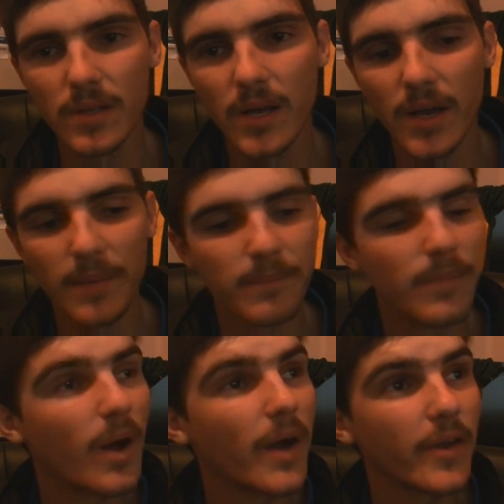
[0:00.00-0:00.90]

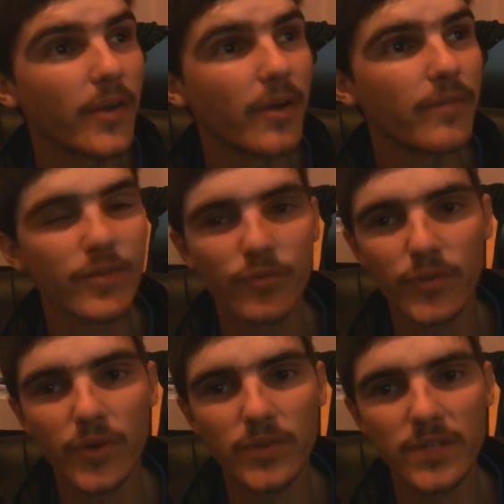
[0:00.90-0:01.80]
I don't know if this
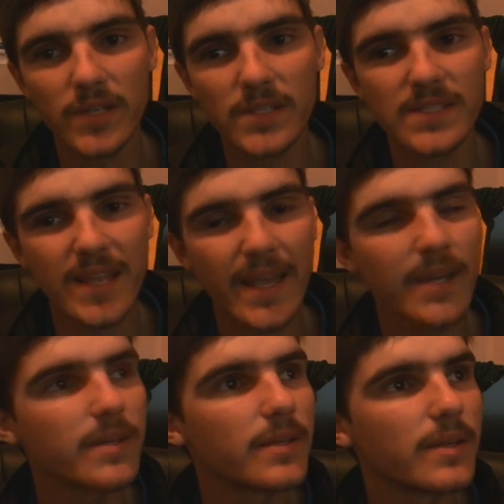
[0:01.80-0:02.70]
result's going to
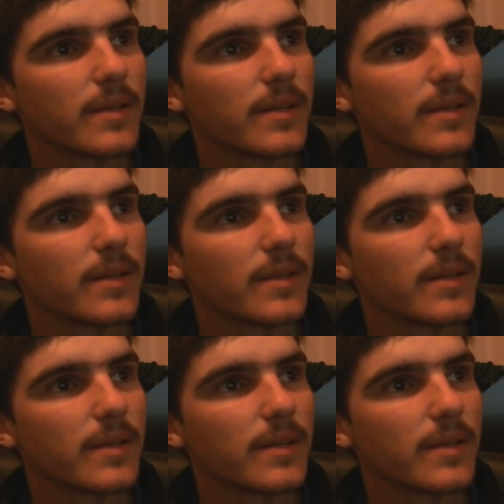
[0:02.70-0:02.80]
stand,